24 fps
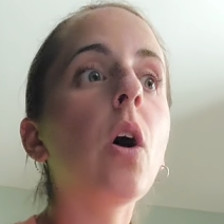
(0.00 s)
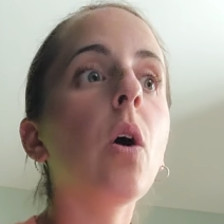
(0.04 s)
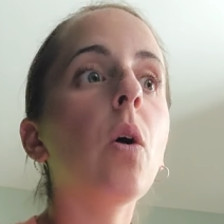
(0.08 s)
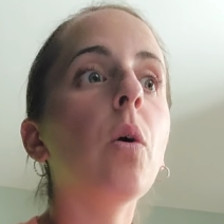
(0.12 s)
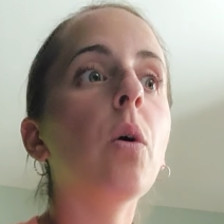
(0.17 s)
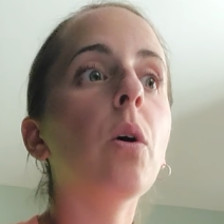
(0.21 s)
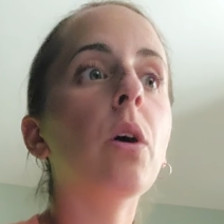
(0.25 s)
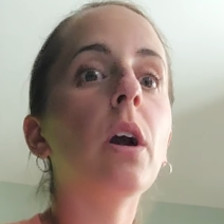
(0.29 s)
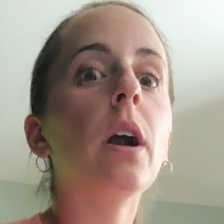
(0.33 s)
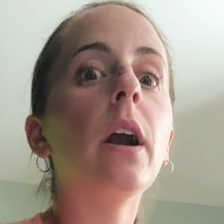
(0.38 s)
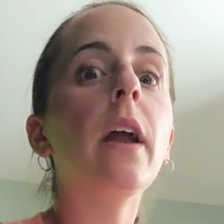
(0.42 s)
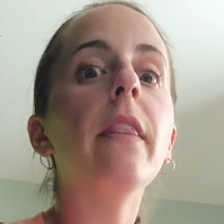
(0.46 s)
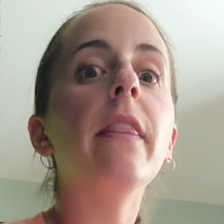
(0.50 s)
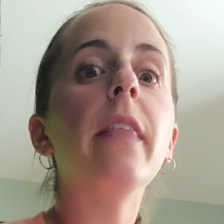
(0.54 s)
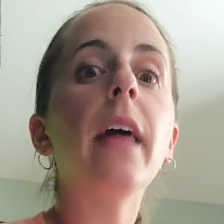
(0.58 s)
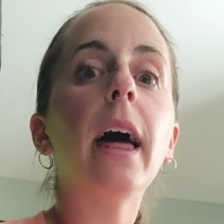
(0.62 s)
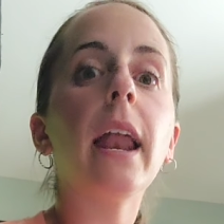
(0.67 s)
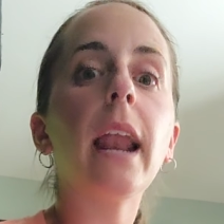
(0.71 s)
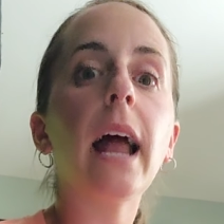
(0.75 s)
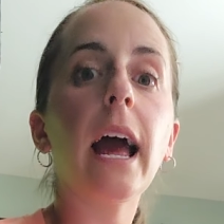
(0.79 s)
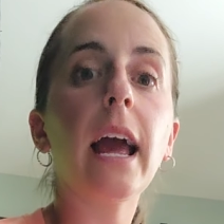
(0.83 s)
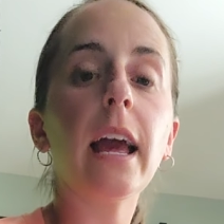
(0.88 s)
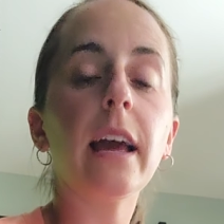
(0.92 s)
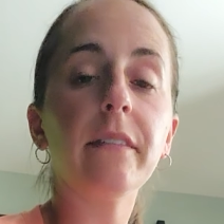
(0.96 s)
or
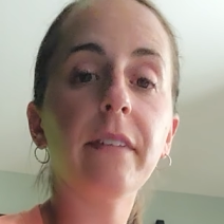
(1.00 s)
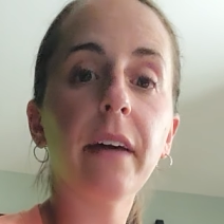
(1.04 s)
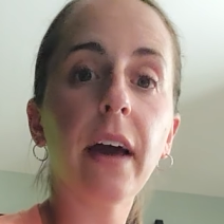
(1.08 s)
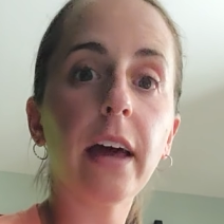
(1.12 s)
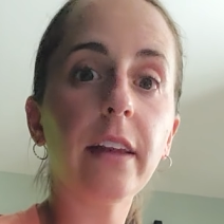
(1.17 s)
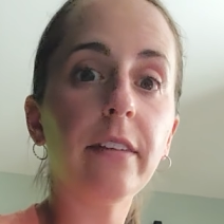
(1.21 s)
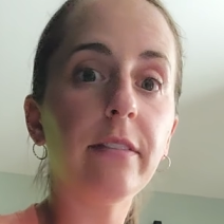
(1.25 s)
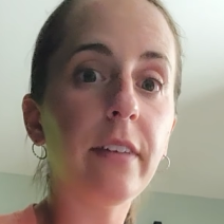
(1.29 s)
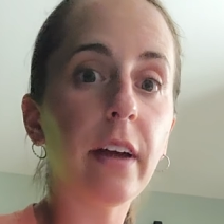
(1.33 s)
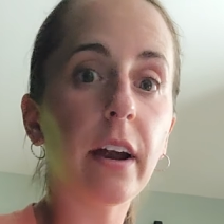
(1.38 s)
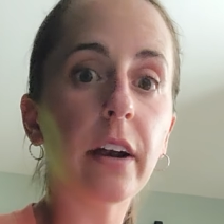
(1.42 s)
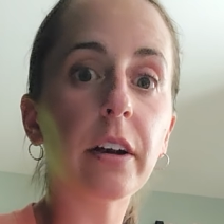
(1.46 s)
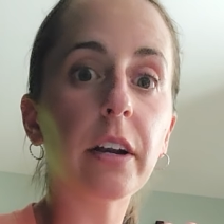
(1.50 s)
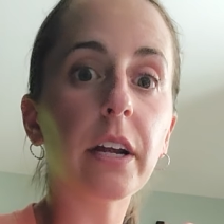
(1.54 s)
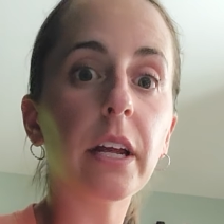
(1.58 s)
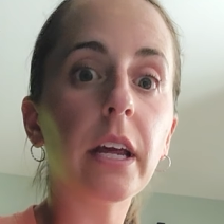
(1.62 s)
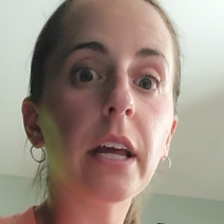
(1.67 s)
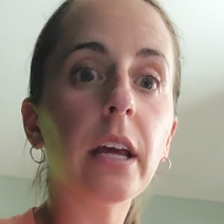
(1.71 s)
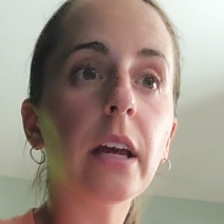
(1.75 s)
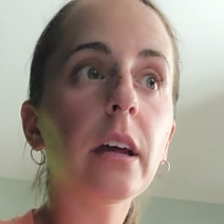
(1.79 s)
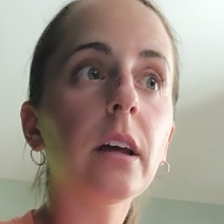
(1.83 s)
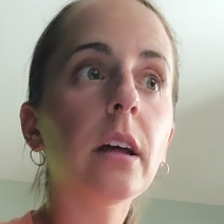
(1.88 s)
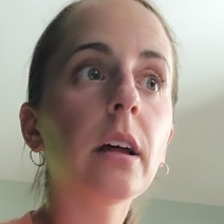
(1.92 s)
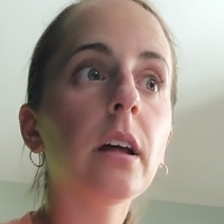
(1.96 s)
that I have had
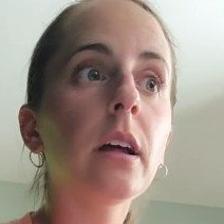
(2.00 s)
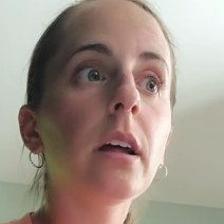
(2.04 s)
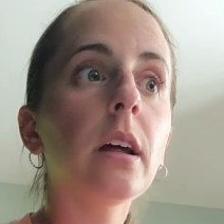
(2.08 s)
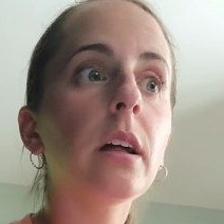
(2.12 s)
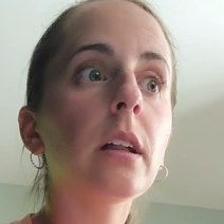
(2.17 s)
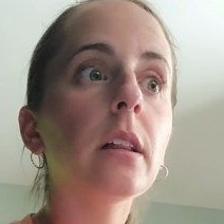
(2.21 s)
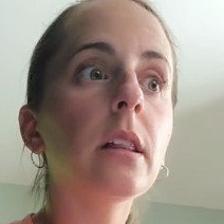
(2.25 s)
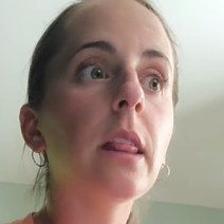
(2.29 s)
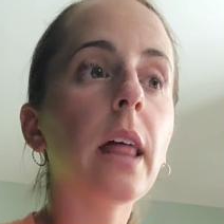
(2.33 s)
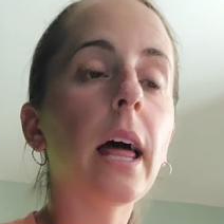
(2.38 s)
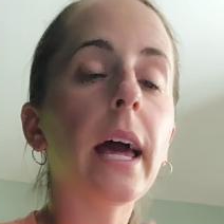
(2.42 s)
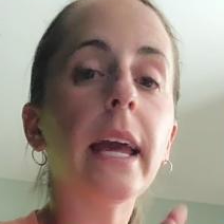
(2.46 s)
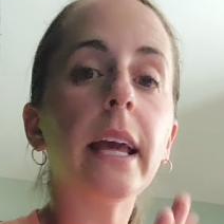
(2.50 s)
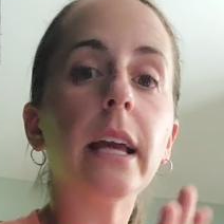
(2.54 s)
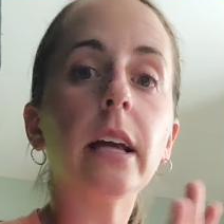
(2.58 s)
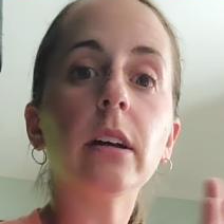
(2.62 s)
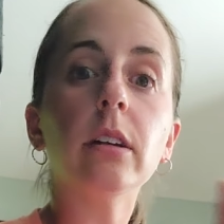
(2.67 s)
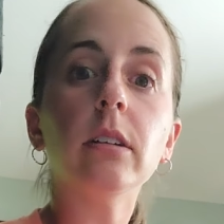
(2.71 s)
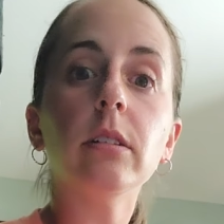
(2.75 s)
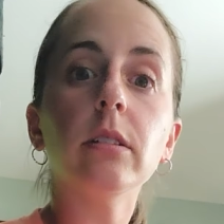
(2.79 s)
very, like,